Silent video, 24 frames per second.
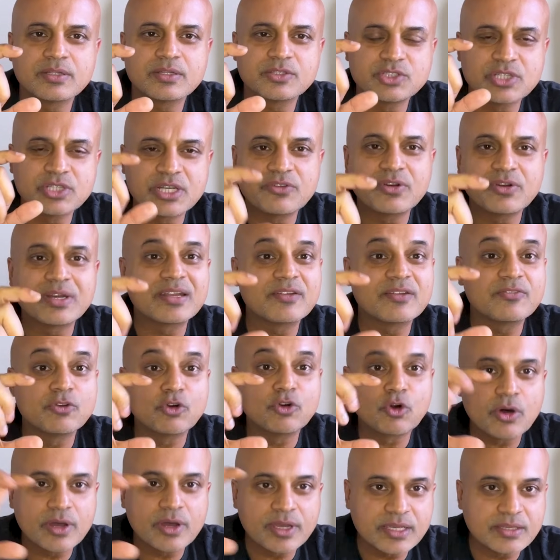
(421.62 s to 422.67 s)
generated
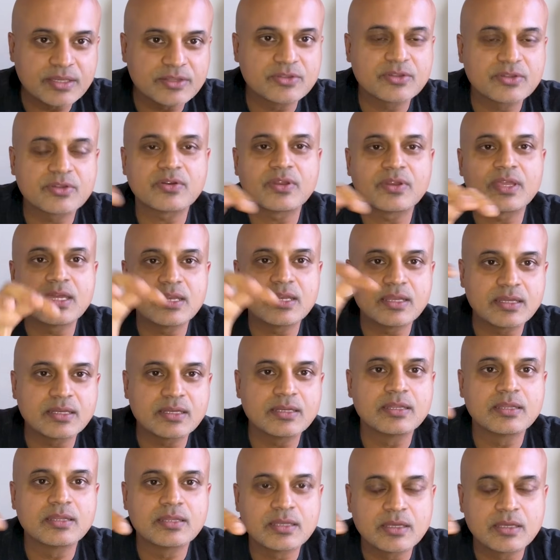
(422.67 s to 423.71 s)
drawings
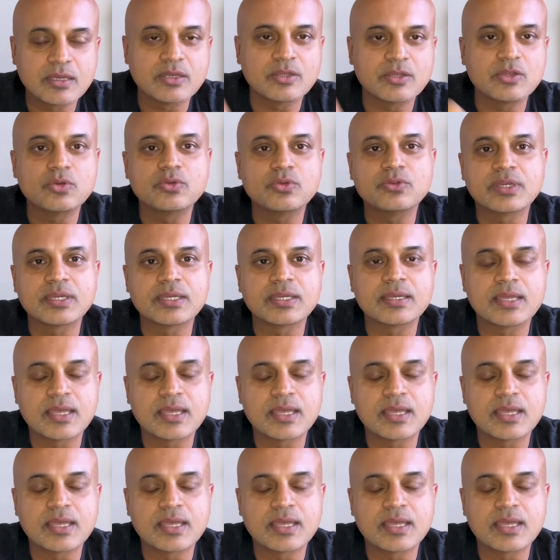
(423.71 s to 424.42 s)
created uh, using